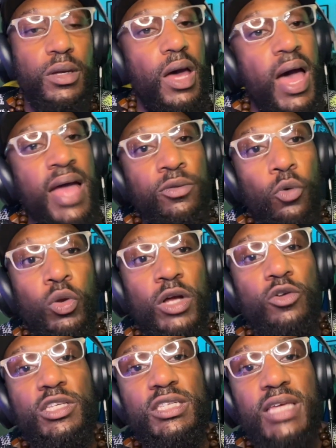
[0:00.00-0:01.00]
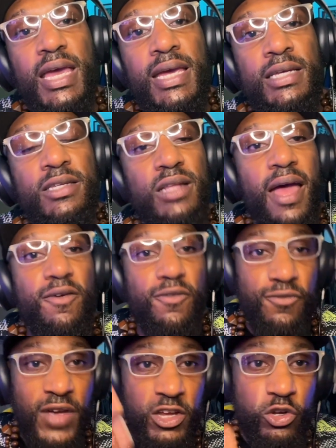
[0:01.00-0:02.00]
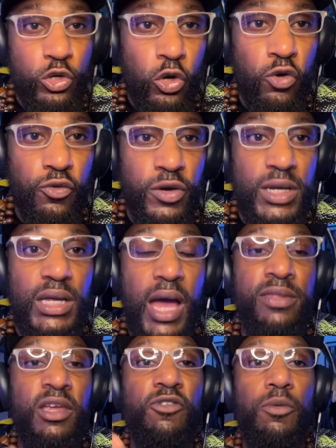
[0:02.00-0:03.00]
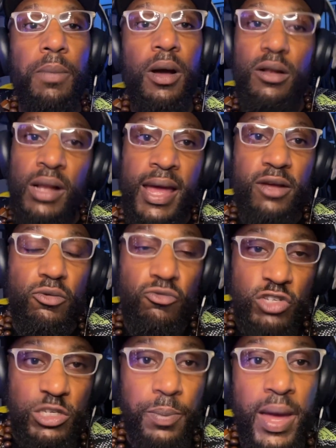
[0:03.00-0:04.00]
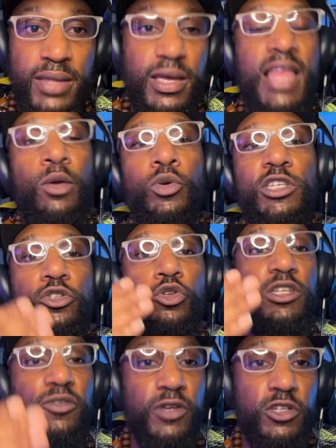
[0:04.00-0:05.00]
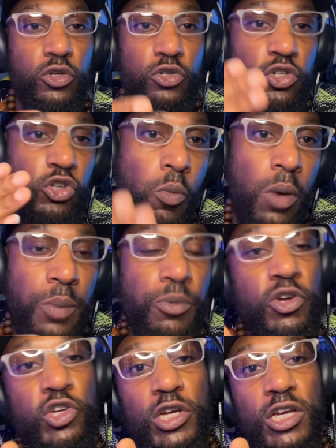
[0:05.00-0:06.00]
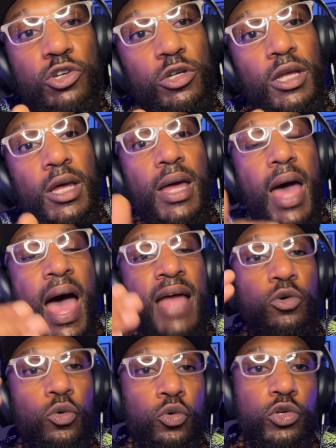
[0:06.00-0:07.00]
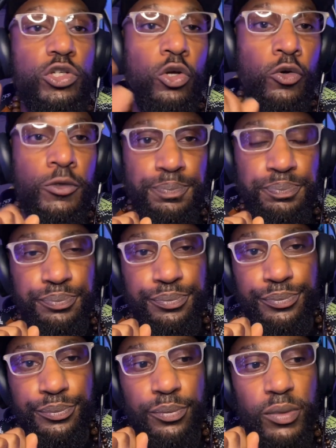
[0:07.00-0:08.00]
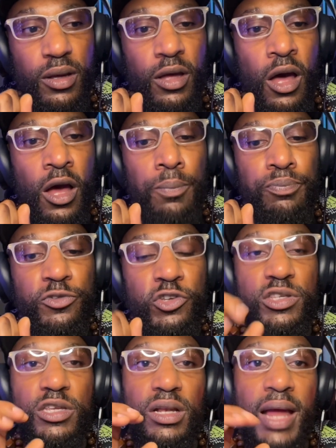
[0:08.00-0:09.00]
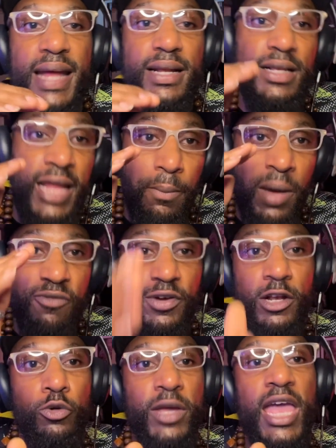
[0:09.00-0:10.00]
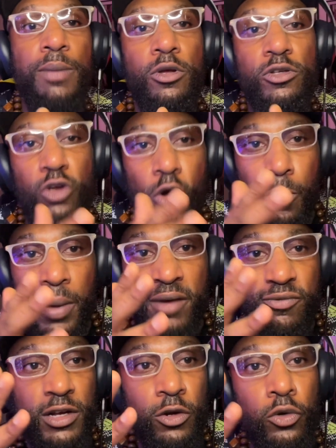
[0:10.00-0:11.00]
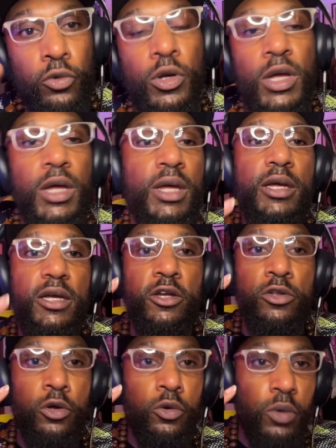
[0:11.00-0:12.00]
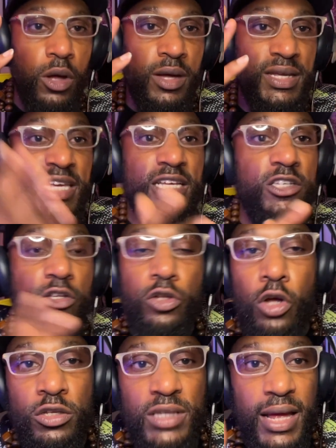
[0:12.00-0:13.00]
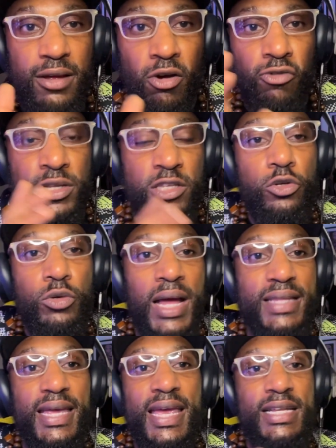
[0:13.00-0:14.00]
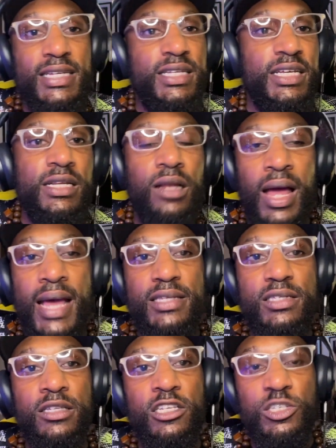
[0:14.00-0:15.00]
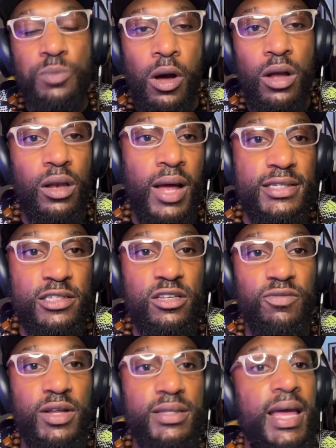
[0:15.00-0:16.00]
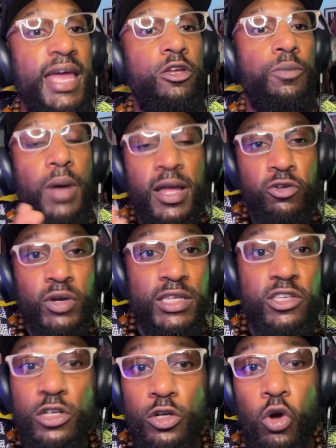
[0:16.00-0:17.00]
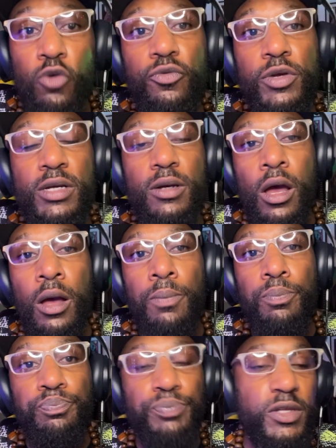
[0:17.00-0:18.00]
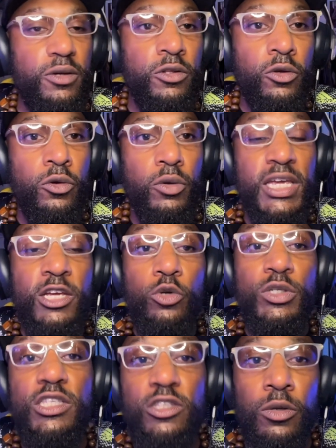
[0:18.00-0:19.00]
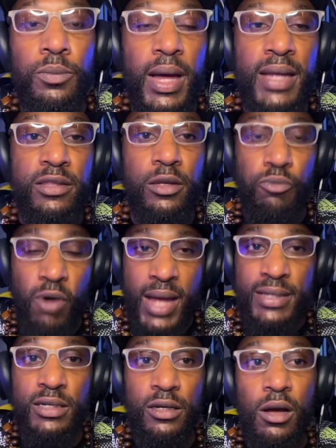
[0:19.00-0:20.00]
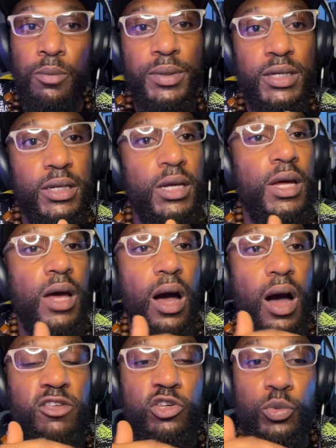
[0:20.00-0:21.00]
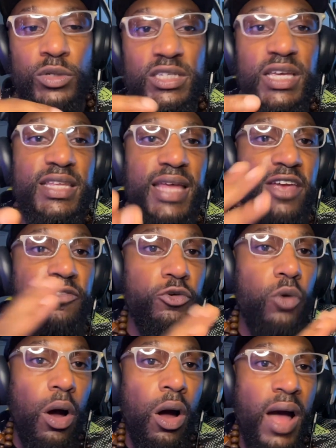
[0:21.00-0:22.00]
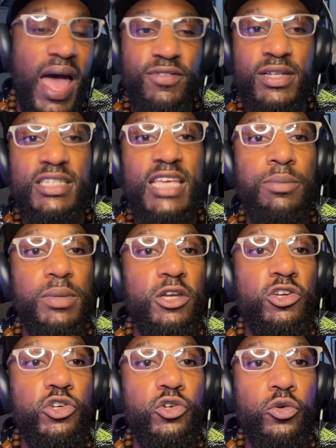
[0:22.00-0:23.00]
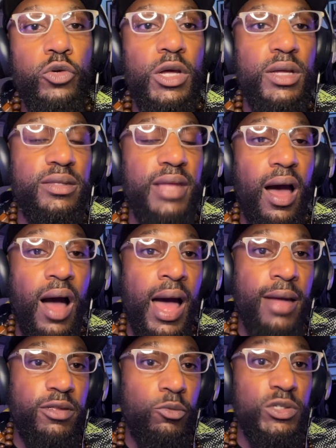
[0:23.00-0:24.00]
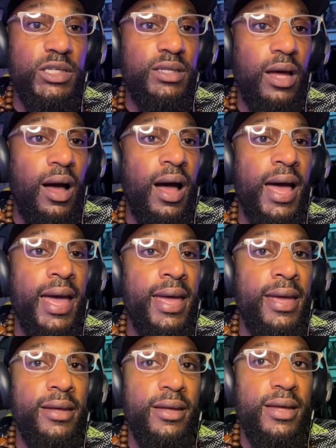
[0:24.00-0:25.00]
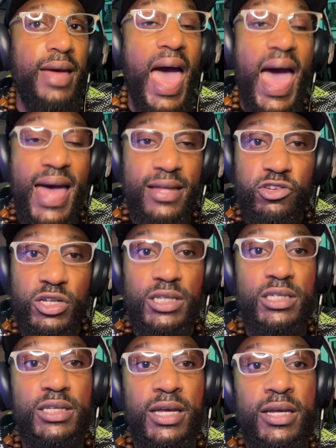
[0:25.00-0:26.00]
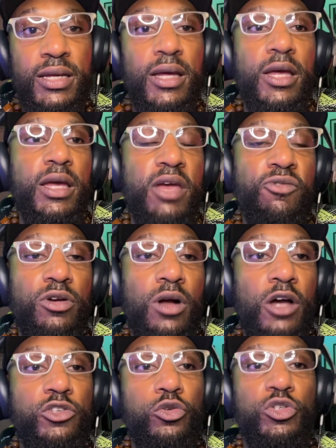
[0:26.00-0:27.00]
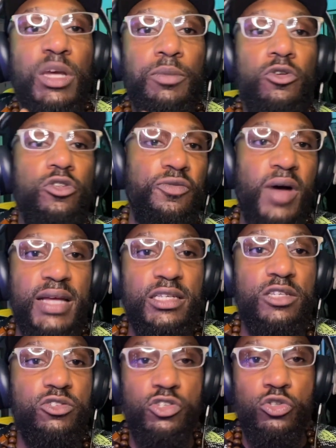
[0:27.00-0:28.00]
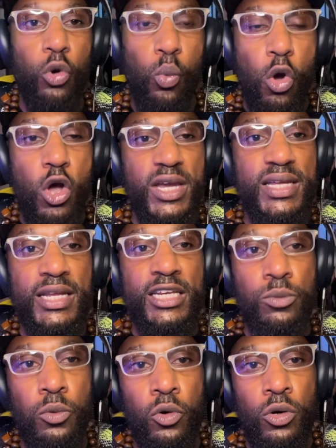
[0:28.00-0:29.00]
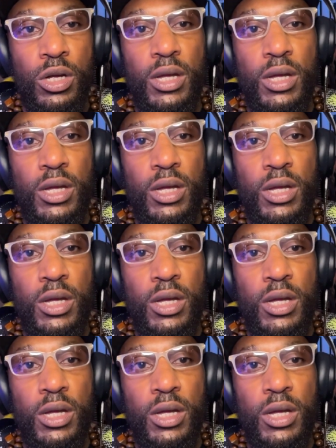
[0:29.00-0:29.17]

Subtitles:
And all I got to say is like, thank you, Govee, and nothing but like respect. And I want to do this video to show my appreciation, and to also just to like let my fellow gamers, or my fellow, you know, geeks and nerds that are into like the LED lights and the smart lights and stuff like that, and you're into the Govee you know, ecosystem and the brand and the company. I just want to say that if you are having the same issue that I had, should I say, in regards to some of your devices just not working anymore,